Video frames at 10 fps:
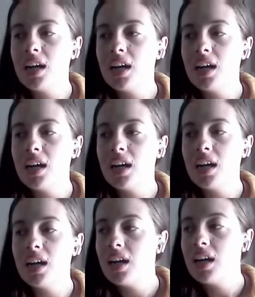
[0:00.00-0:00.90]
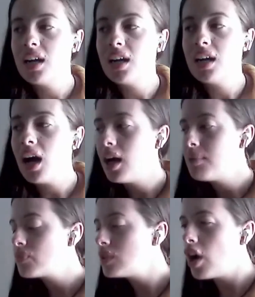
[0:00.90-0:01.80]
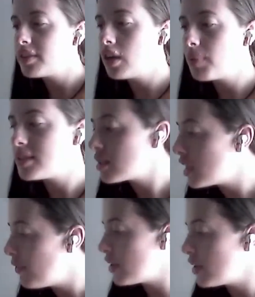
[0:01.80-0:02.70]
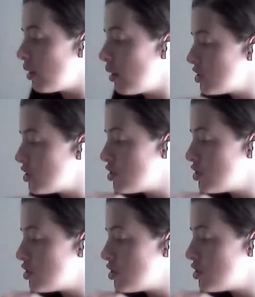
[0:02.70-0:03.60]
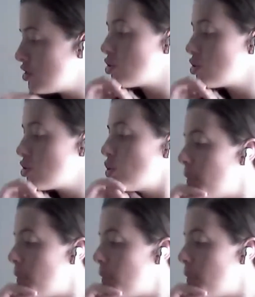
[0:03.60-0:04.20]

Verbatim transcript: no, I think I basically covered everything I wanted to talk about. Um,